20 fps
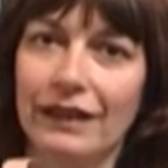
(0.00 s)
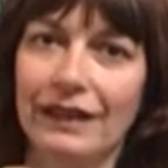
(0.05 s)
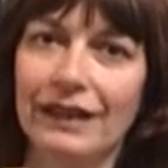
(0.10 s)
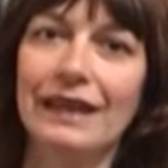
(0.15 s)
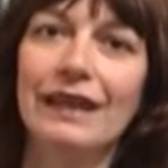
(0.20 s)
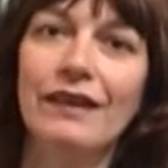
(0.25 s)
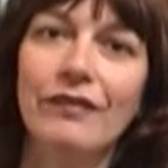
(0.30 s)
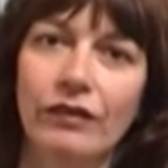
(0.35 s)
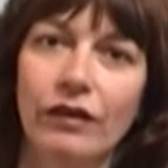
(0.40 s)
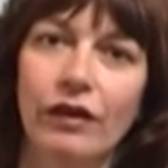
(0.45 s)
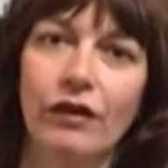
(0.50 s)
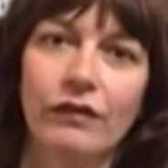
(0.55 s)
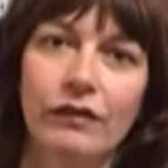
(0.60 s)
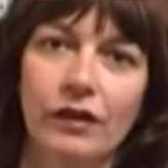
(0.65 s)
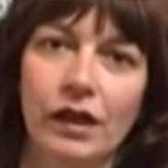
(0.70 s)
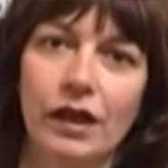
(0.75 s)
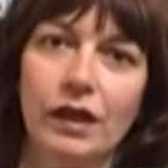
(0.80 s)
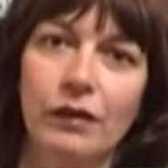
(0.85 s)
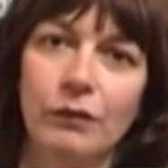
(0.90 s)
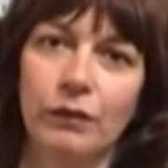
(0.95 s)

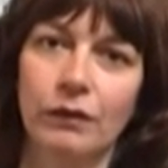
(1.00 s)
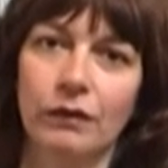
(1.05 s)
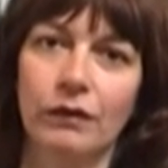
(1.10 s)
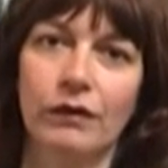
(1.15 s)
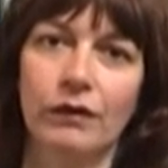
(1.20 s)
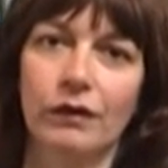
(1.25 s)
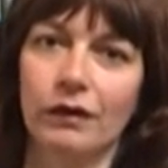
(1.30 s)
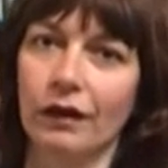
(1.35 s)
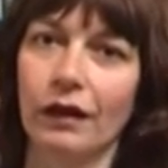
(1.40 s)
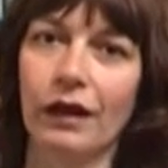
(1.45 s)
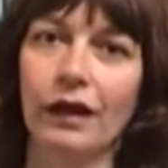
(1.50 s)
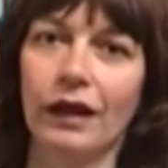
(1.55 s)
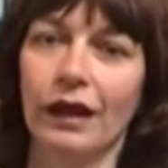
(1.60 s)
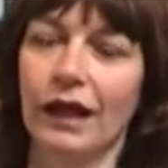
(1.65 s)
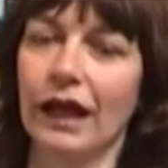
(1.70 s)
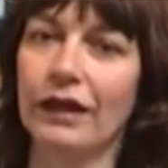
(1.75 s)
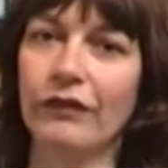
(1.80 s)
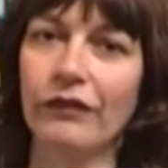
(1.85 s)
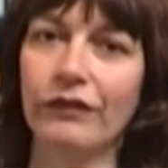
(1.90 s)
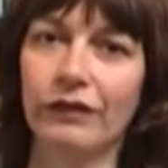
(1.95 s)
Kinesiotape
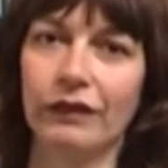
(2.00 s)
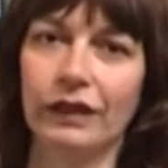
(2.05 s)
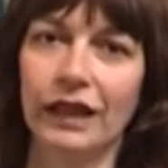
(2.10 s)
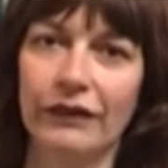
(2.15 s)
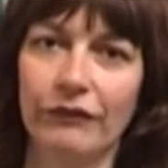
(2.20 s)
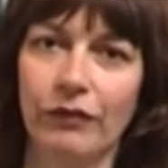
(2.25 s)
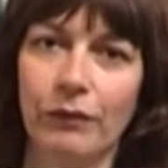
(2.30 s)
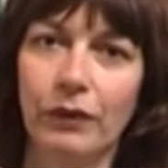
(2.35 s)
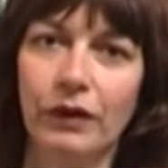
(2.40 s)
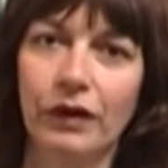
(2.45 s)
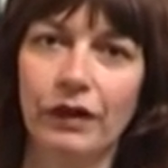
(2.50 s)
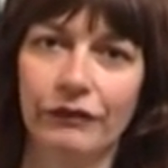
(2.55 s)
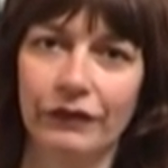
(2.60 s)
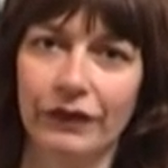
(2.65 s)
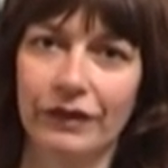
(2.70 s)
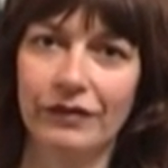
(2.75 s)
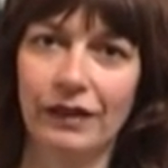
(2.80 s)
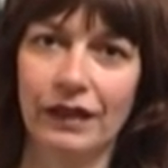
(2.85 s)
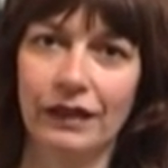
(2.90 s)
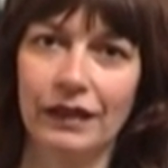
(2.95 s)
and still have a
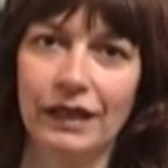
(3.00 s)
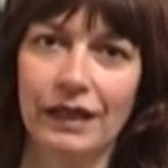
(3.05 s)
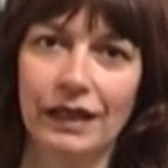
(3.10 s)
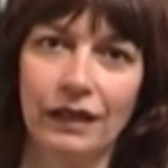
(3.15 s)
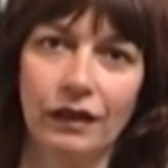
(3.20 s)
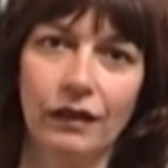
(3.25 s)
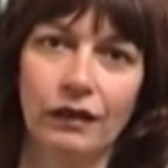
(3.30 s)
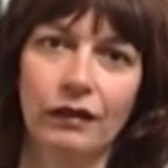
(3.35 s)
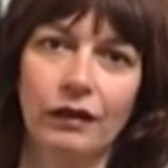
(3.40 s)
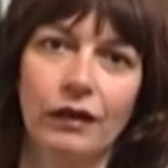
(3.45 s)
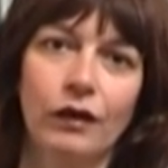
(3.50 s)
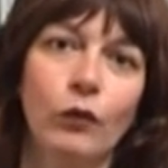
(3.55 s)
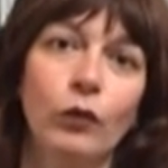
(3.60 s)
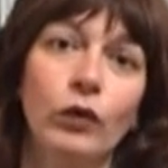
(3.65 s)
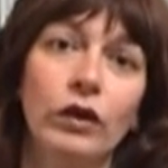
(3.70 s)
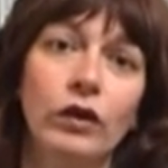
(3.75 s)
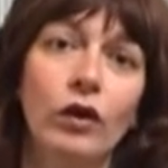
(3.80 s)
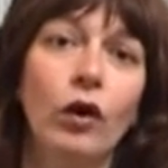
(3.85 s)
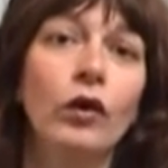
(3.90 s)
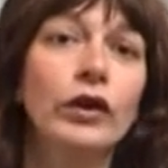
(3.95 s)
perfect technique,
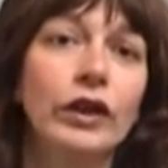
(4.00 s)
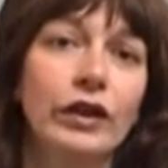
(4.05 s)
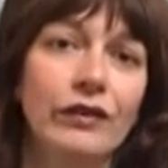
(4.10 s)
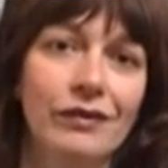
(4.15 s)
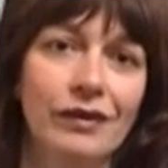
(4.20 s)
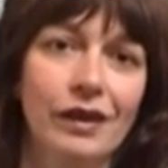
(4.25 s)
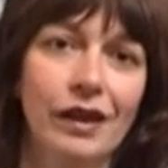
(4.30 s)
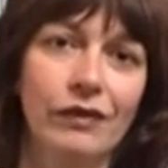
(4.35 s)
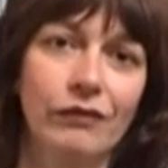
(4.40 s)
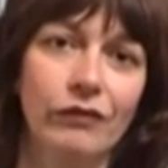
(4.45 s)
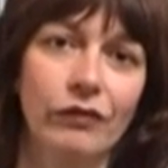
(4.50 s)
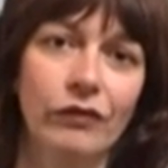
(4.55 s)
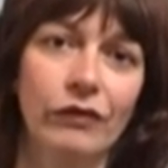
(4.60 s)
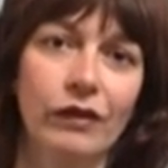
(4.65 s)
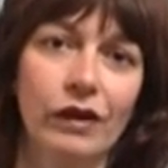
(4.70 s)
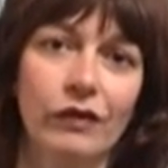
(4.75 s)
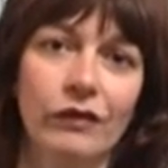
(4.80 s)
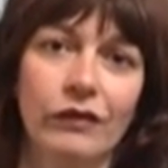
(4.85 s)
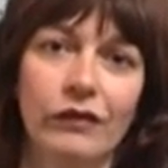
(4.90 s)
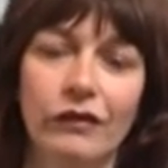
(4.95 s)
we're not going to get the
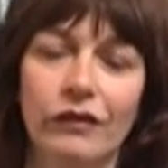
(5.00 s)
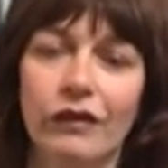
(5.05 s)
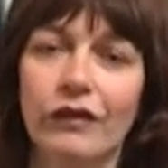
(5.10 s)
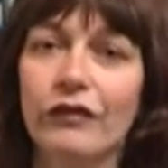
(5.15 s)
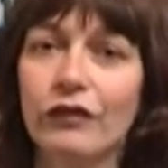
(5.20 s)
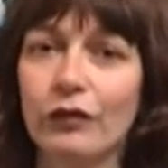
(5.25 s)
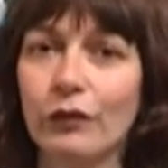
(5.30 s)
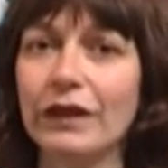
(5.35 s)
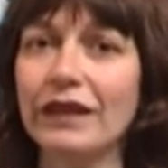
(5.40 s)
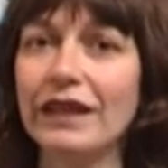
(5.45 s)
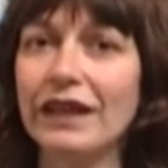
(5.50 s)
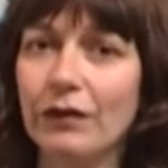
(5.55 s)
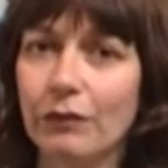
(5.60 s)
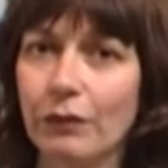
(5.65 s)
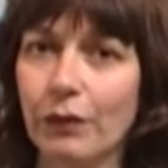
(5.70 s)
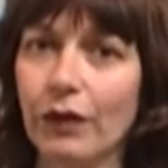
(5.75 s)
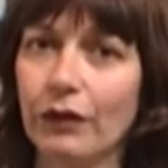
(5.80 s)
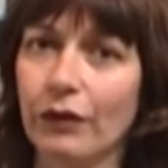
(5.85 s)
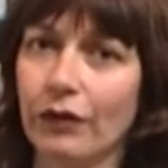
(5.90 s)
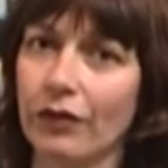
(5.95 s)
results. So we
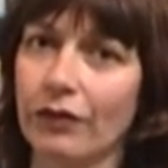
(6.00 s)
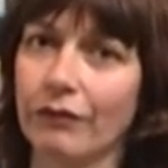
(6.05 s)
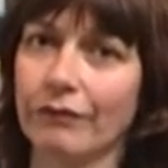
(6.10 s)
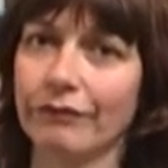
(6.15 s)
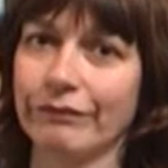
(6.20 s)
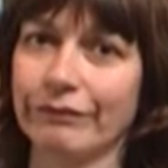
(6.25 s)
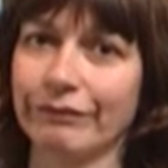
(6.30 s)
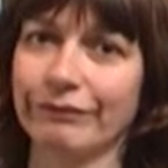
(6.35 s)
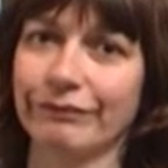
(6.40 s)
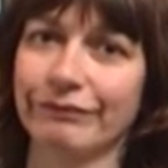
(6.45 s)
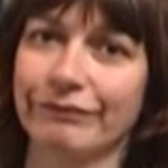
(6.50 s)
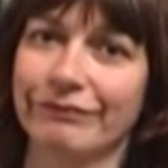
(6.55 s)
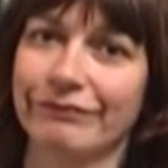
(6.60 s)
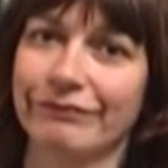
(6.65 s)
need both.